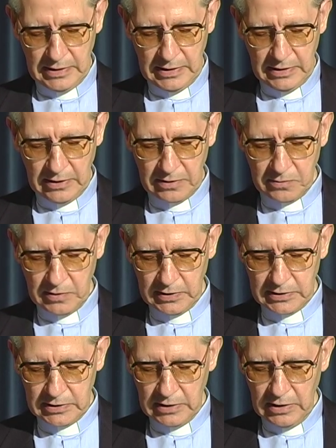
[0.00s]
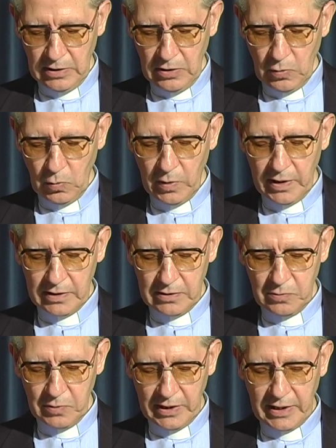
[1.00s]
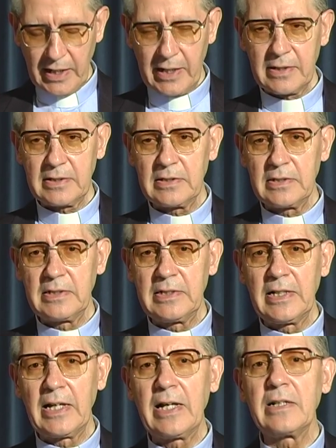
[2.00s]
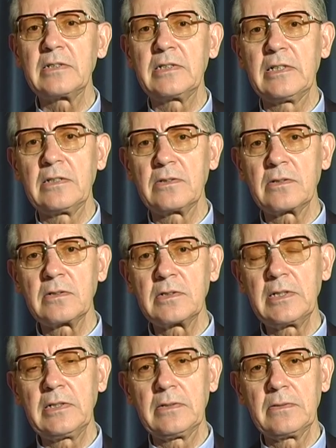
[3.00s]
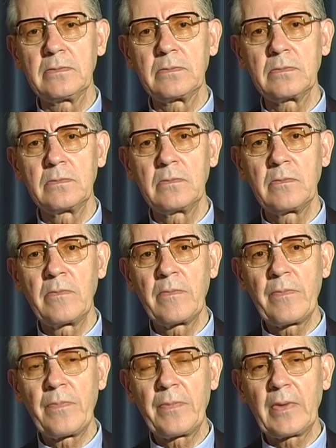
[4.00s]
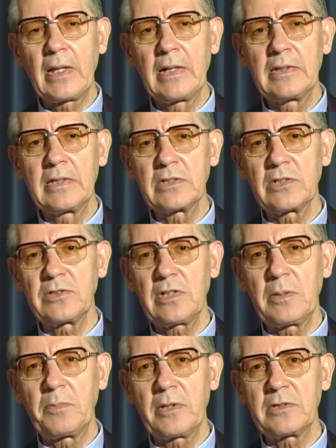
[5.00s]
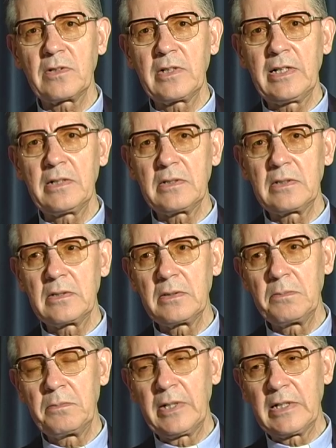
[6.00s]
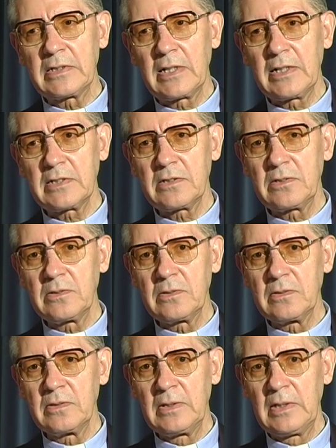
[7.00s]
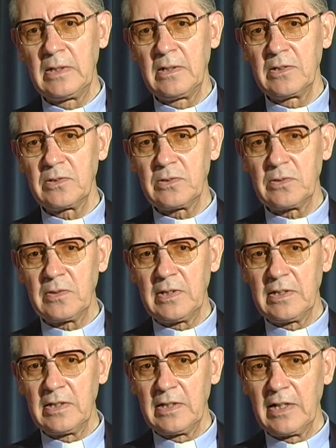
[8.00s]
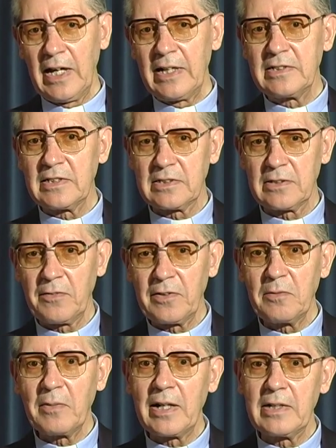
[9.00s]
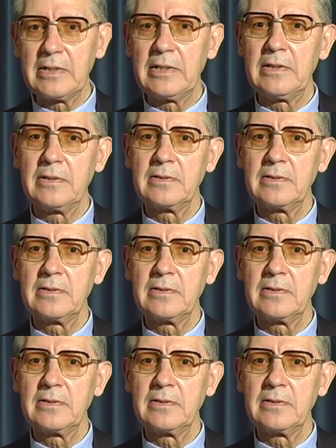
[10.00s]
In other words, where do we get the energy to continue? The social apostolate brings us to the edges of humanity.